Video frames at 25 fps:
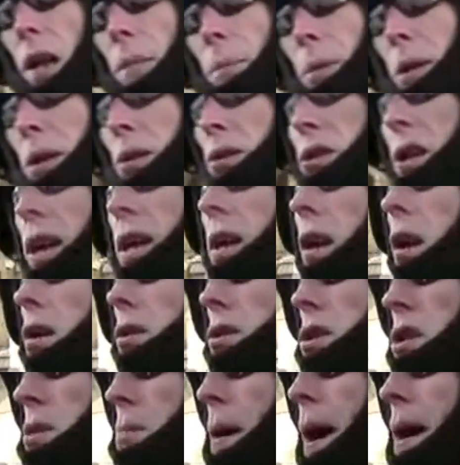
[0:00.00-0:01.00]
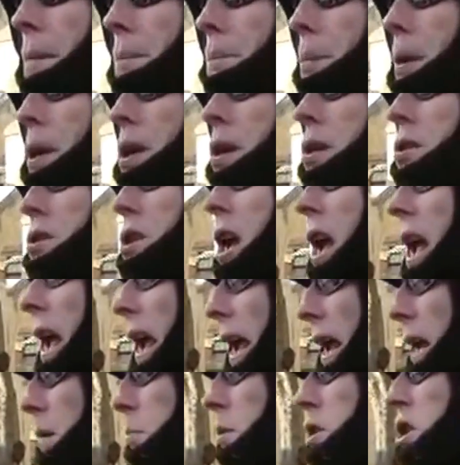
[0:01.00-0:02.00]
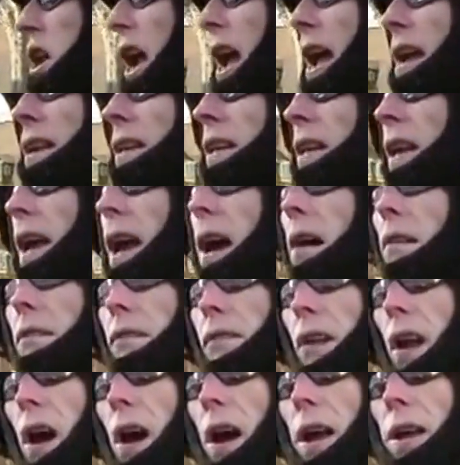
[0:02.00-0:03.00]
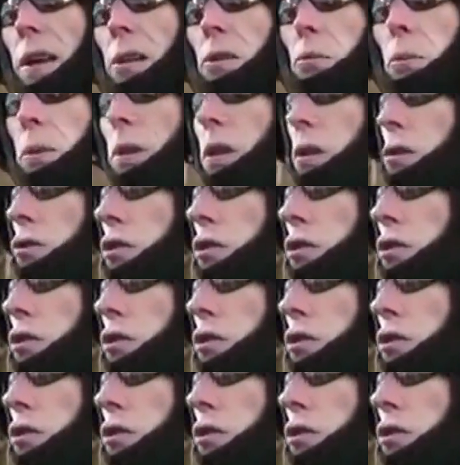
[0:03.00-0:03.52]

because they locked him up because he was handing out flyers with the